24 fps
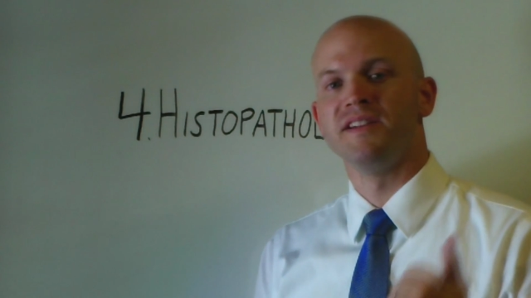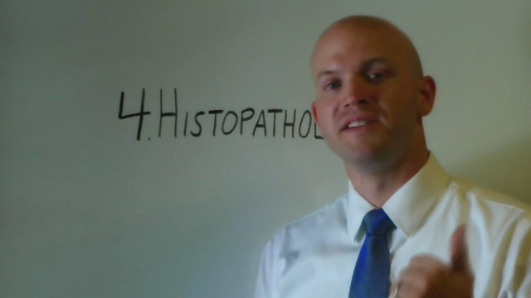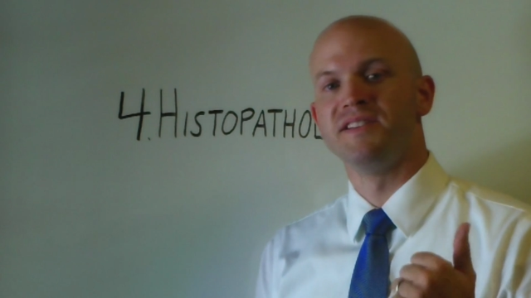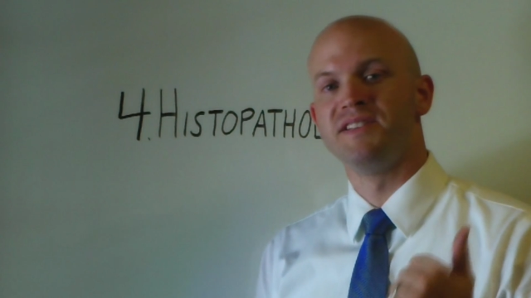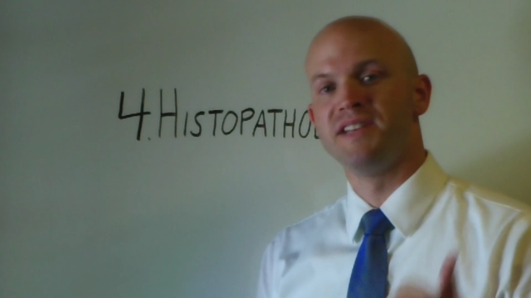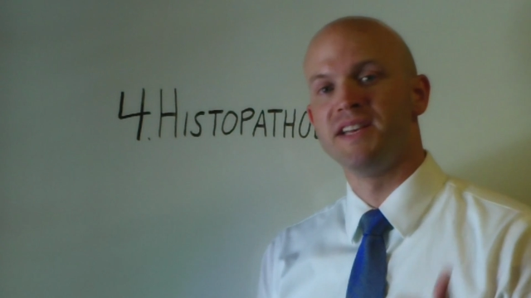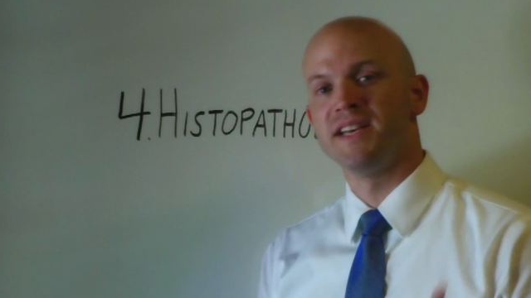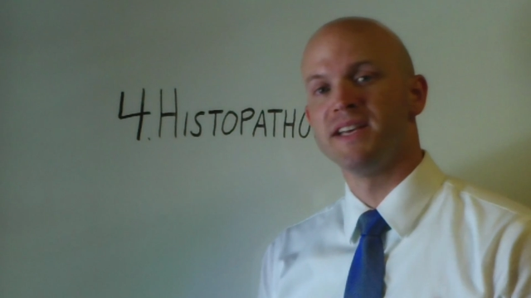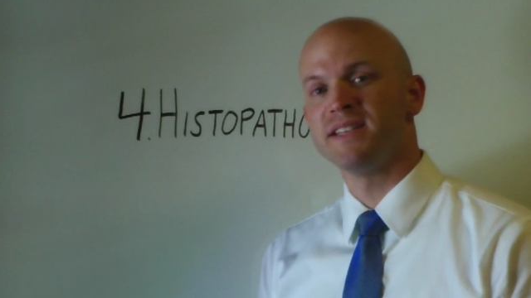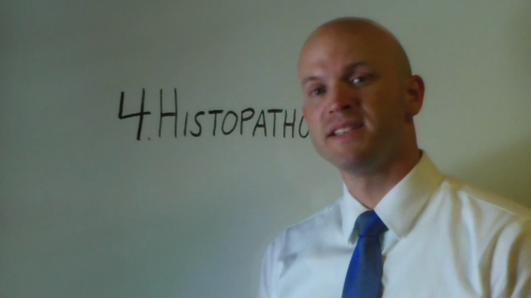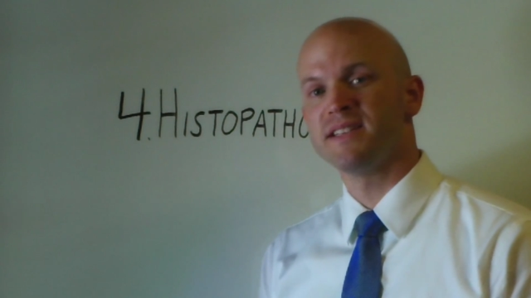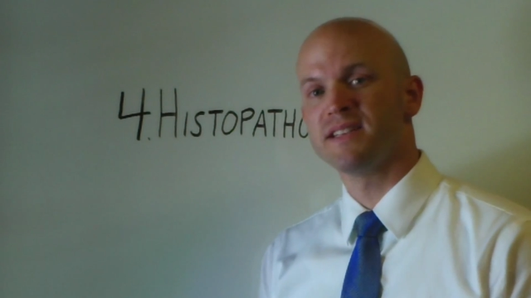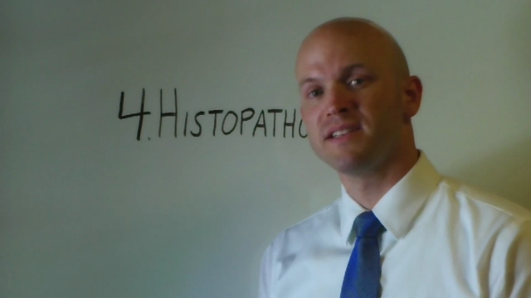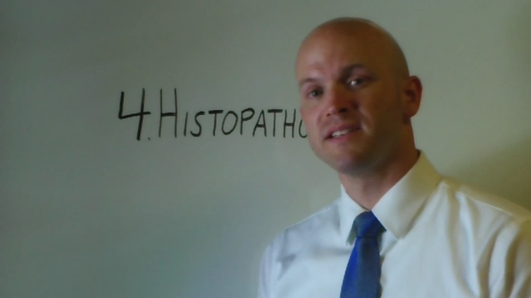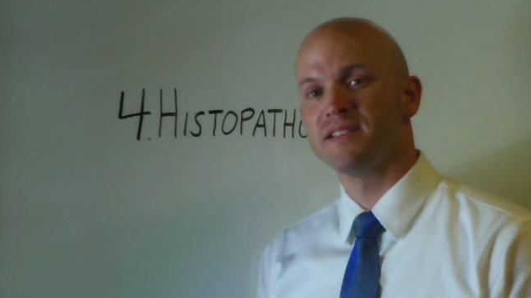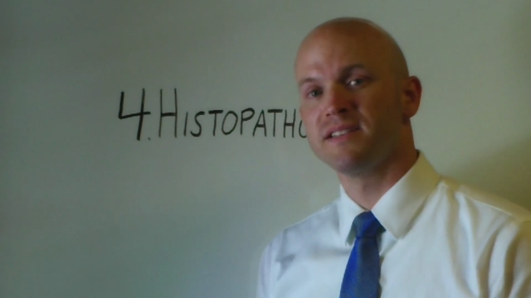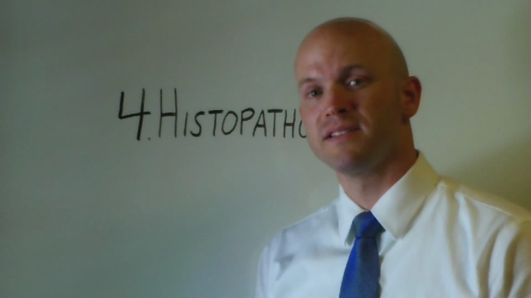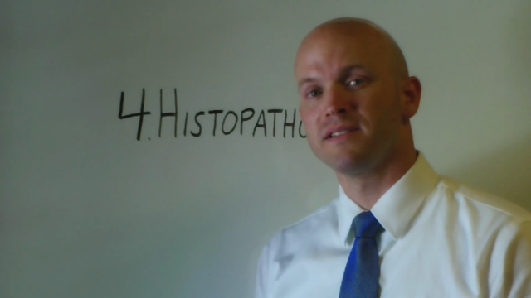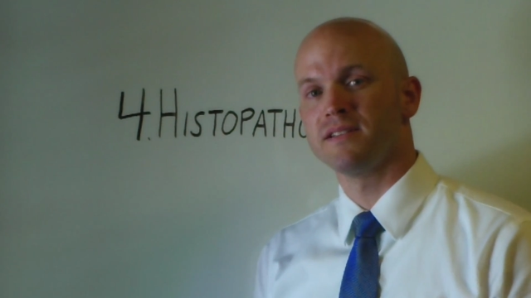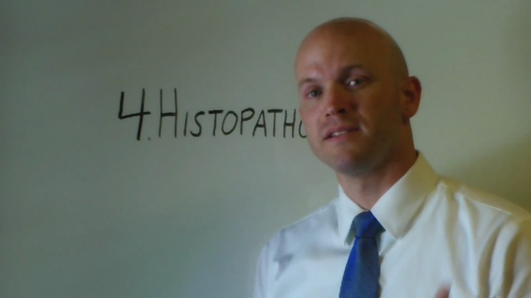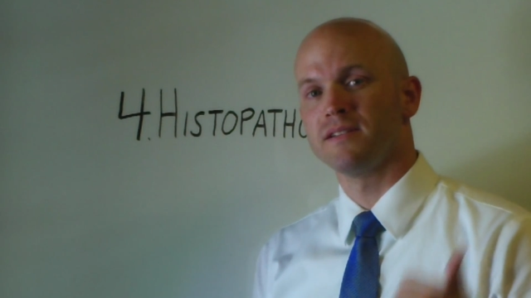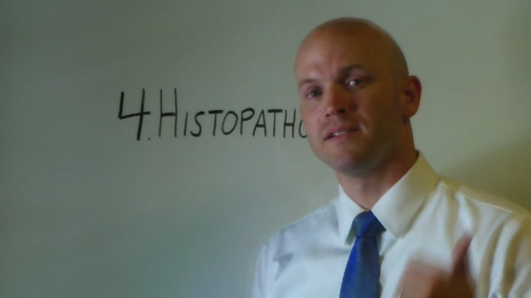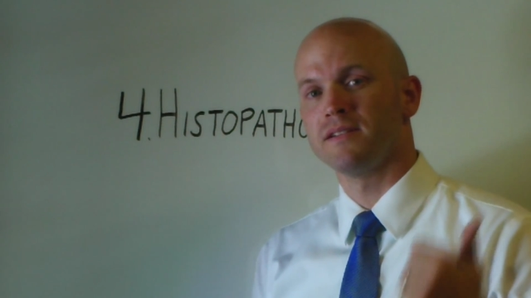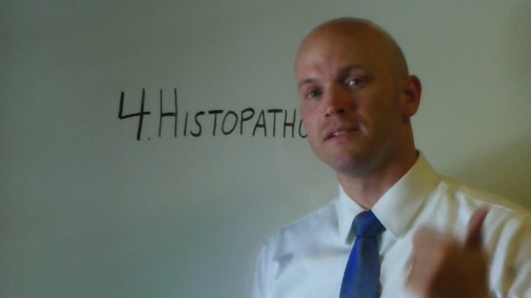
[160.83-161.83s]

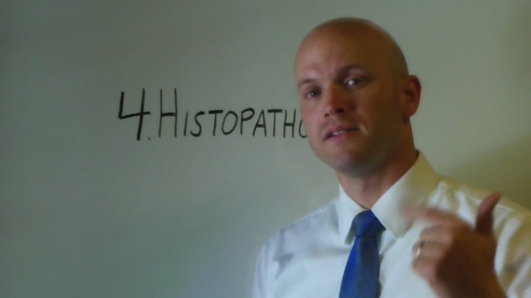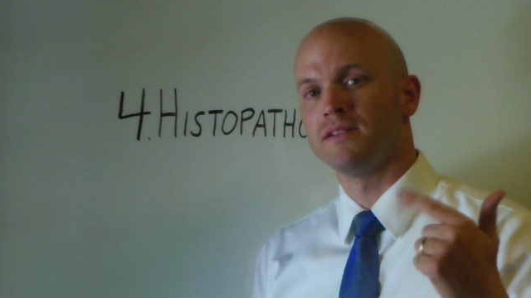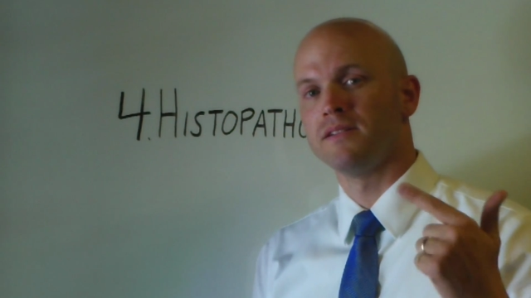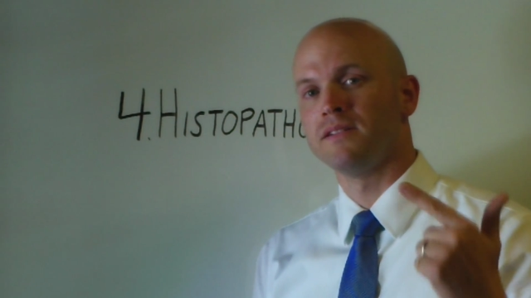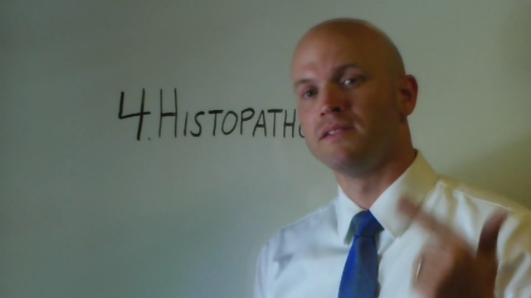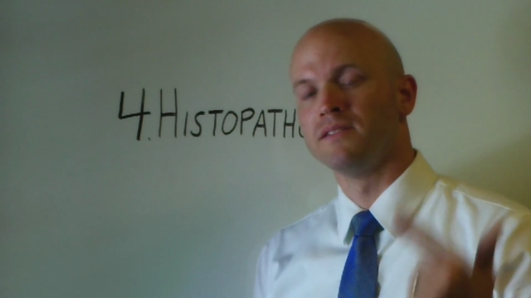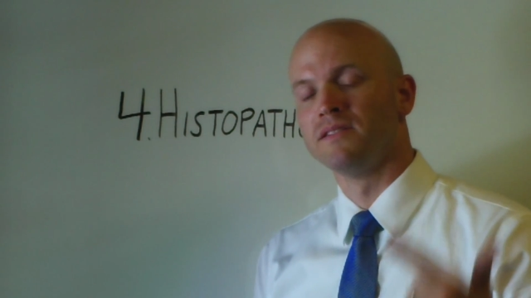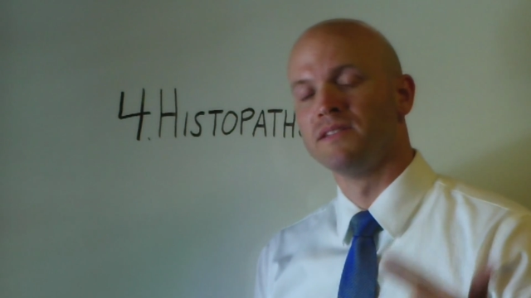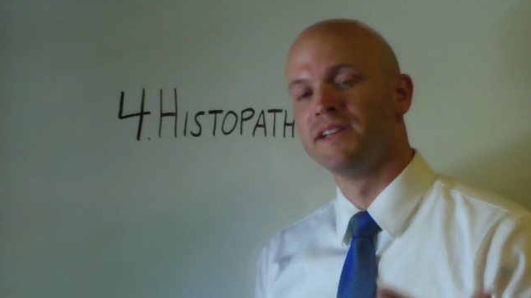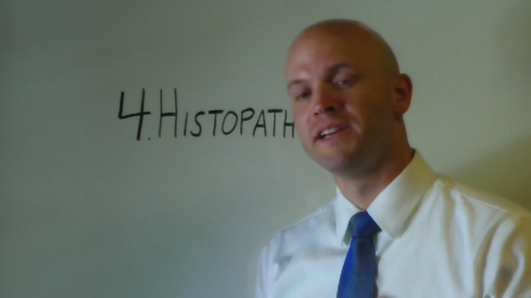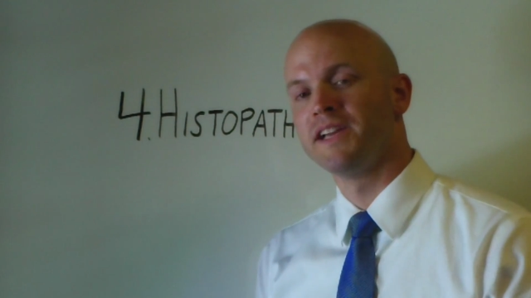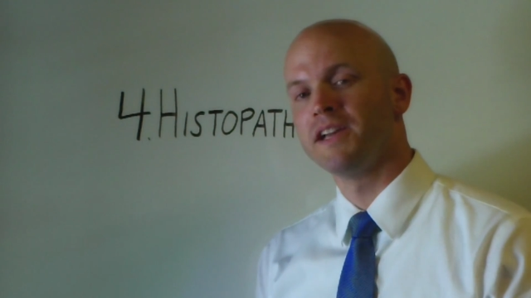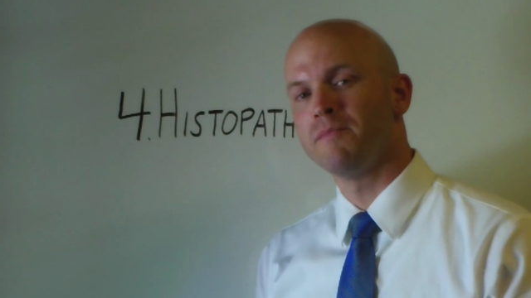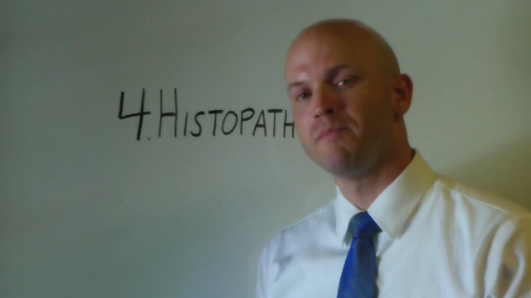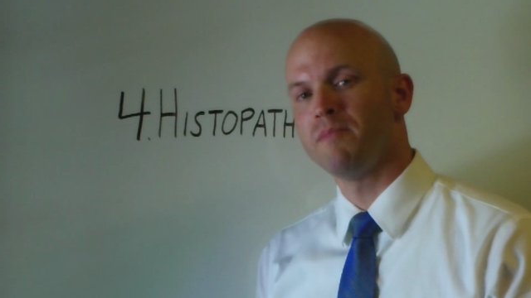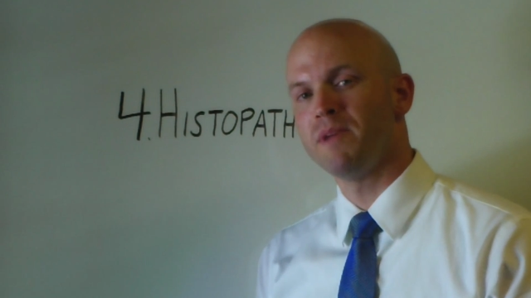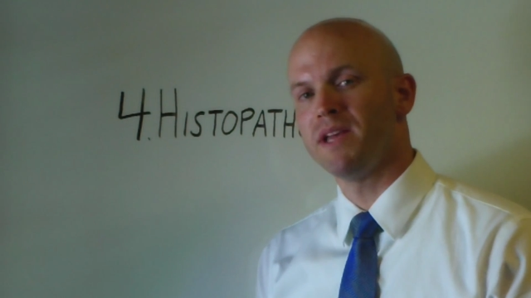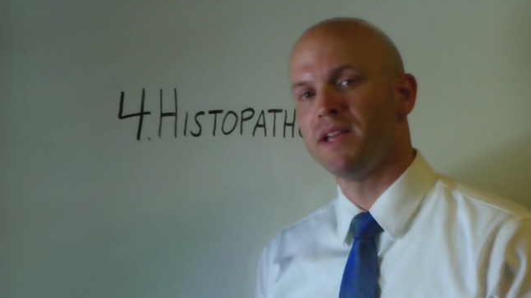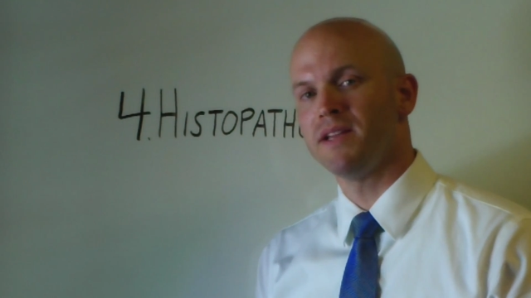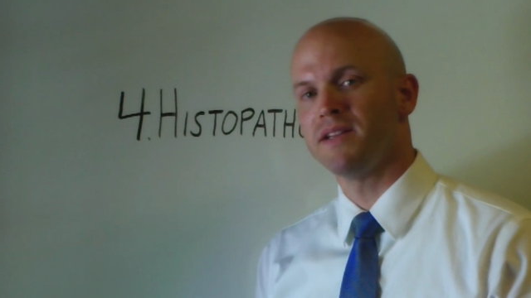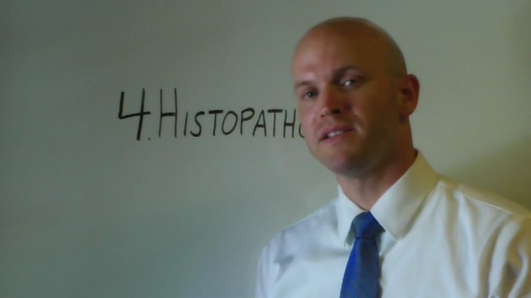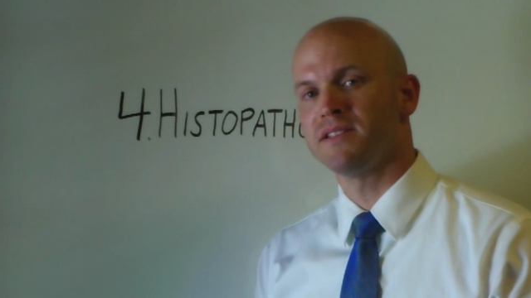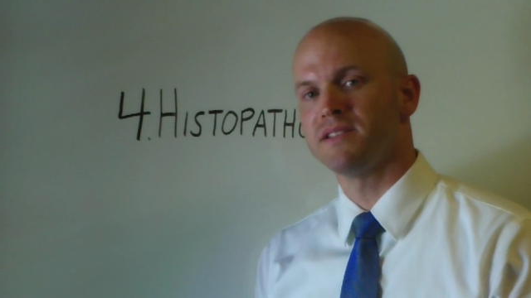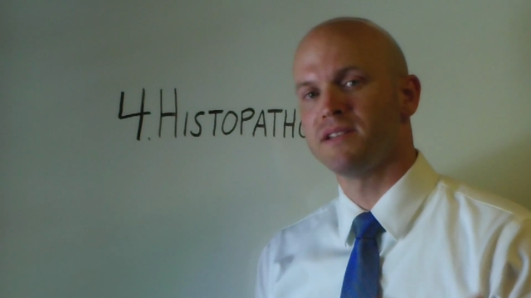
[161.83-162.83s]
Discs,
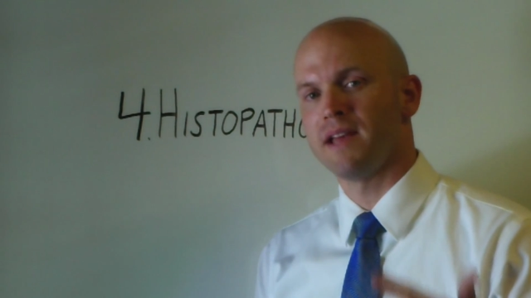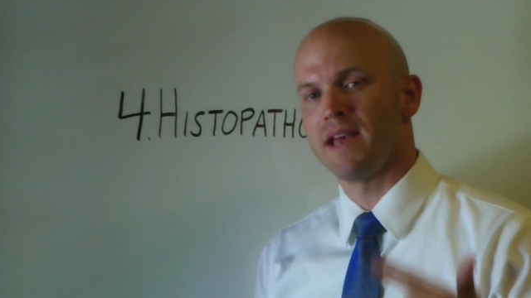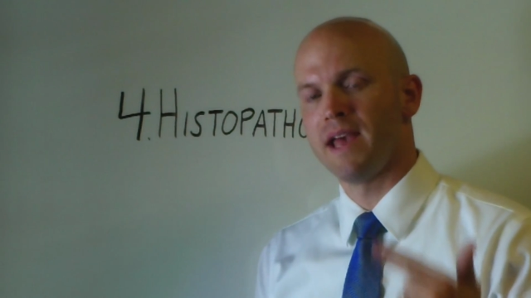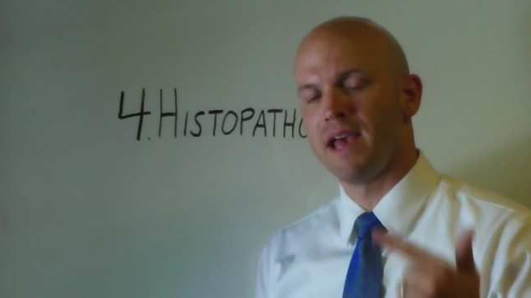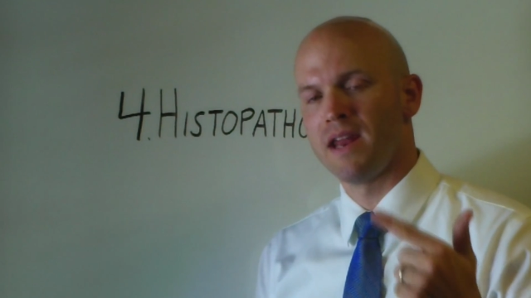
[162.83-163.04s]
ligaments,